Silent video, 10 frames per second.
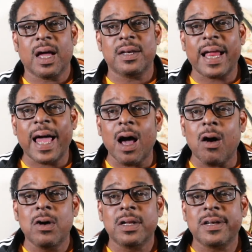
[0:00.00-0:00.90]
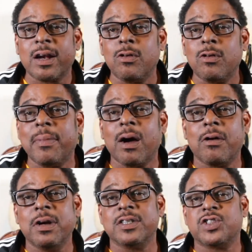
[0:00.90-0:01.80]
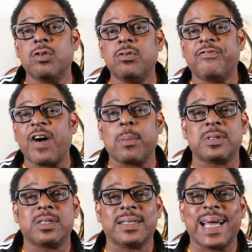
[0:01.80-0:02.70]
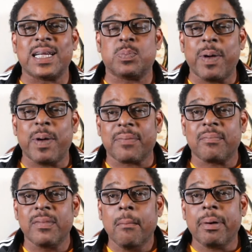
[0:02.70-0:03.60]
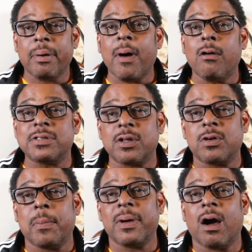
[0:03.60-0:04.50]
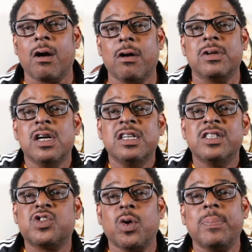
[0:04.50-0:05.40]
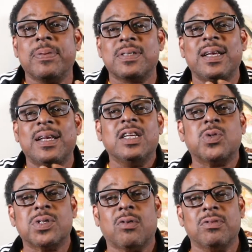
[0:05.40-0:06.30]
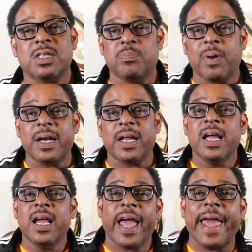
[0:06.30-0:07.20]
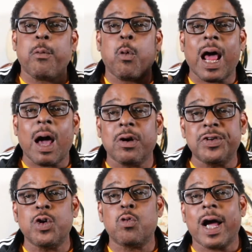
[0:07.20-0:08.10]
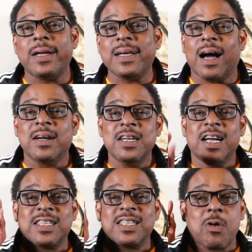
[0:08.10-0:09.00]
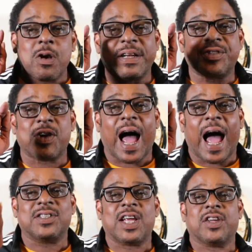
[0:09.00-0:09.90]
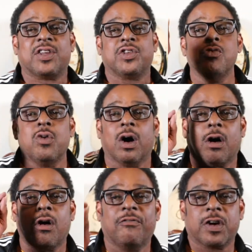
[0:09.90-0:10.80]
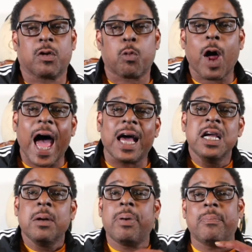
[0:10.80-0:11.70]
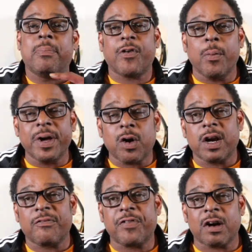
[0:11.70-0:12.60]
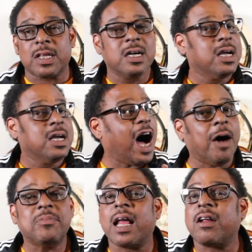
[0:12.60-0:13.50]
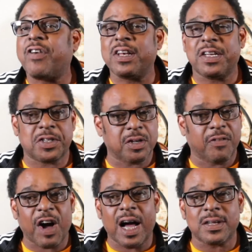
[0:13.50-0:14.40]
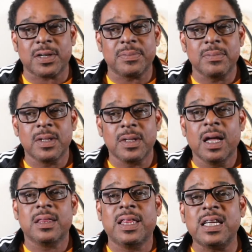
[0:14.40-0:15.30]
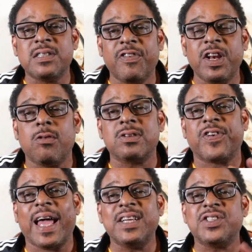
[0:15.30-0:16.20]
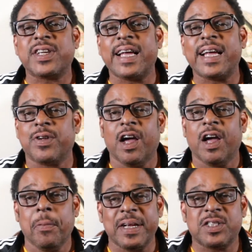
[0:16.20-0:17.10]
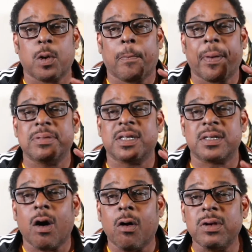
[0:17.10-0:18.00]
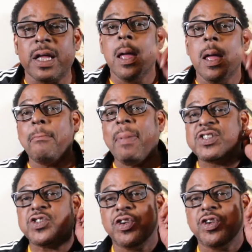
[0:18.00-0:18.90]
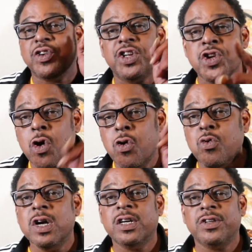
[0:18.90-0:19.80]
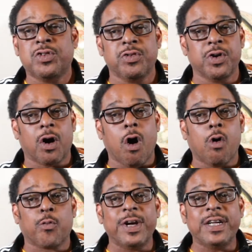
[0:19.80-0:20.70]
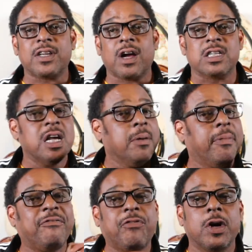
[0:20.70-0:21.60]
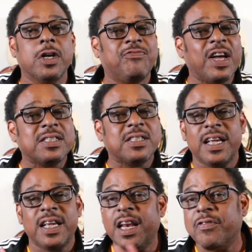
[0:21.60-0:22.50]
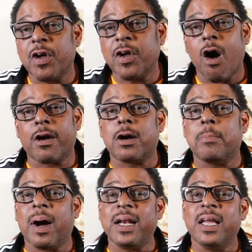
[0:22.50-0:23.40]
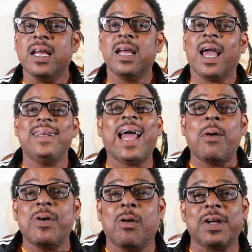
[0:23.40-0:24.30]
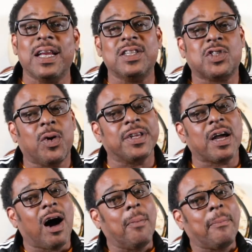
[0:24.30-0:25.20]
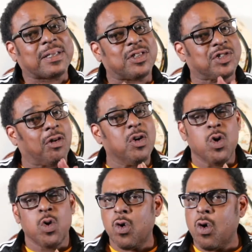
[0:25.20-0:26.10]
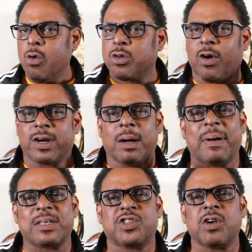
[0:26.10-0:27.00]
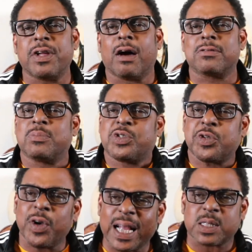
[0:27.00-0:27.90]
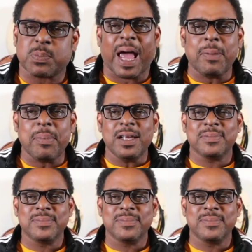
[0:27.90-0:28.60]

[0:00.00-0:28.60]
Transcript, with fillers: Now, not only am I earning 2 to 5% cash back, but I'm also going to earn 20% interest on this money. And what I want to do right now is I want to make sure I take you along for the ride. But before we go any further, I'm not a financial advisor. This video is for educational informational purposes only. Make sure you do your own research before investing any of your hard-earned money. And now we're gonna get into it, y'all. I'm about to show, oh Lord, I'm about to show y'all some tricks, baby.